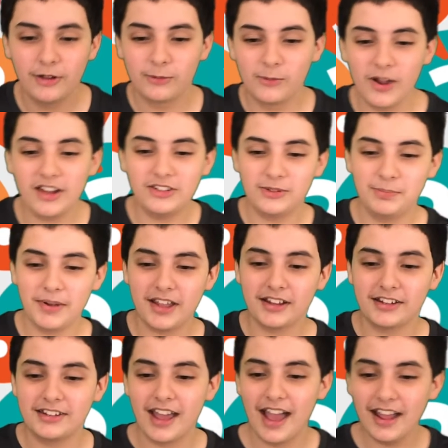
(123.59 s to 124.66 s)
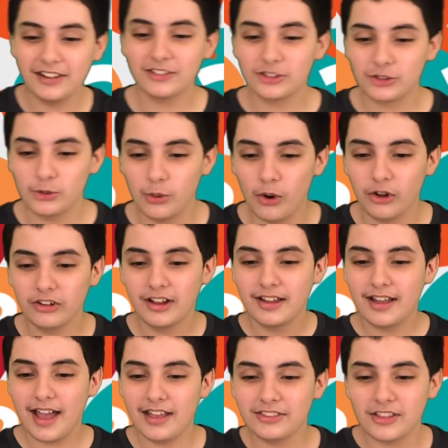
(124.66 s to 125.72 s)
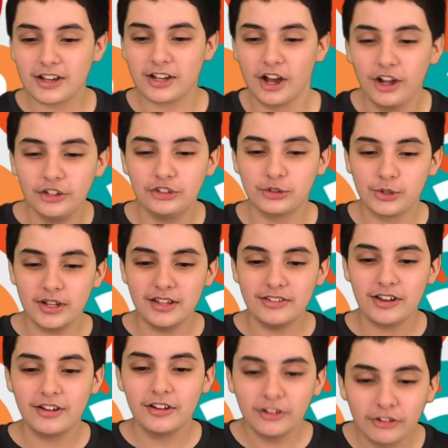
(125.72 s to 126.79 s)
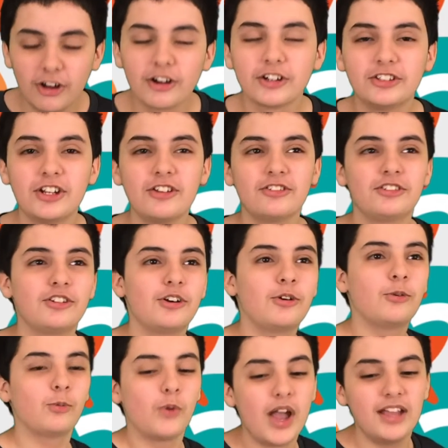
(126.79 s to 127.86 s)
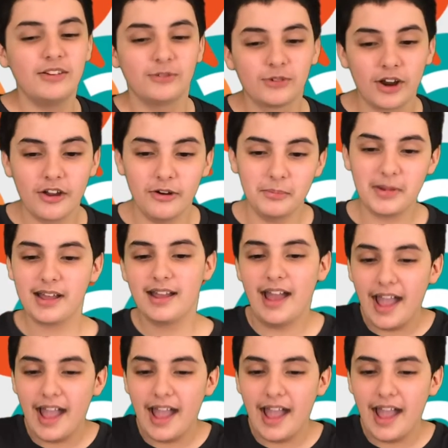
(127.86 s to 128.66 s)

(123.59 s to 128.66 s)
Which Big Ten school has the country's largest weight room?